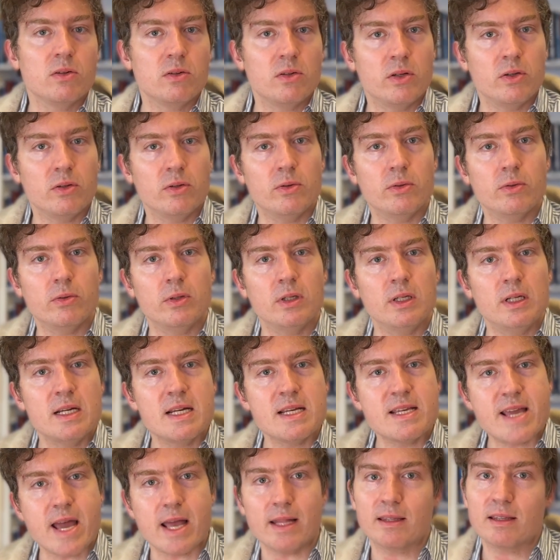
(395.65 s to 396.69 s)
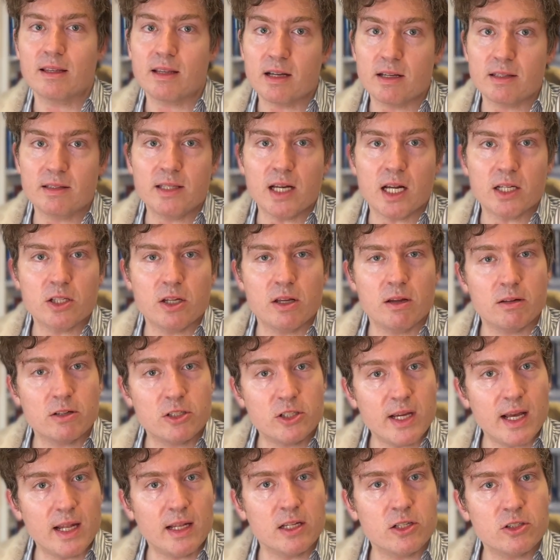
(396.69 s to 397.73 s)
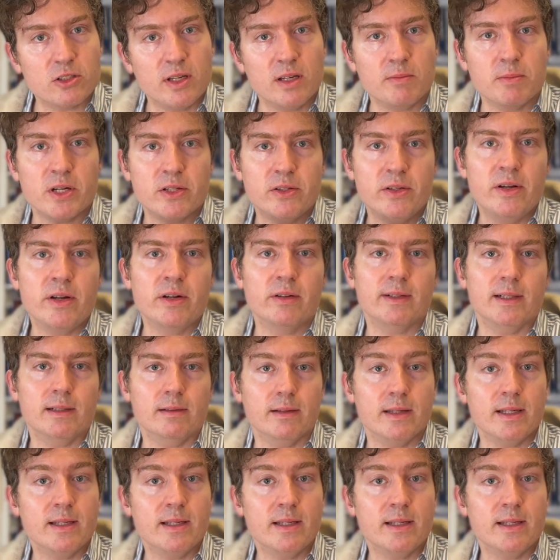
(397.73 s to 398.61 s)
to get such a challenging material.